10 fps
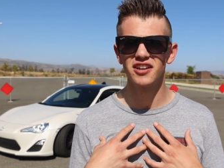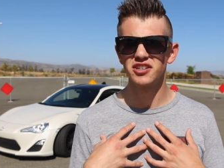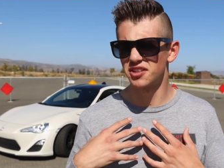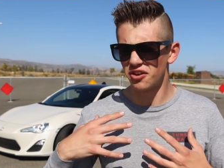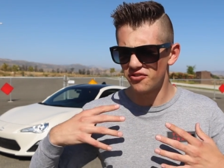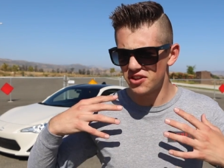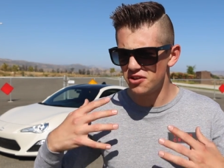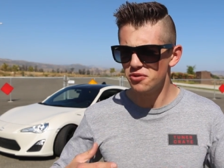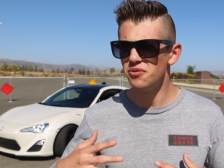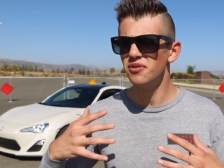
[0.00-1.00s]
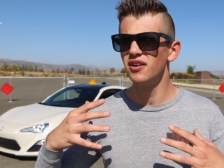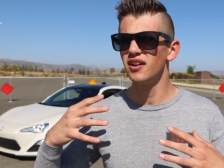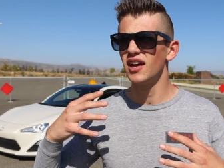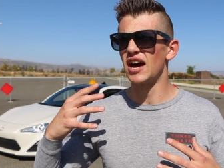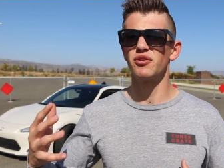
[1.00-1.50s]
So if you
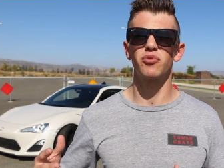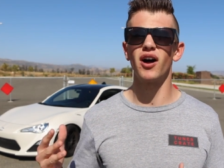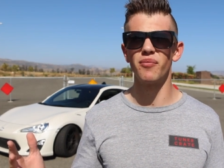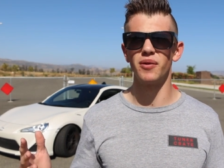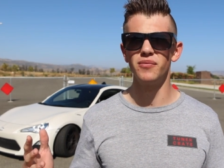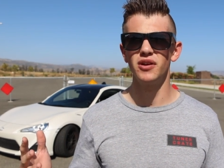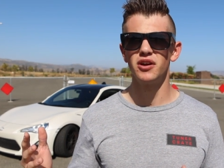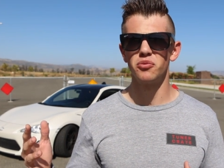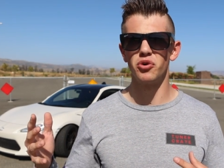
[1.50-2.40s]
have a problem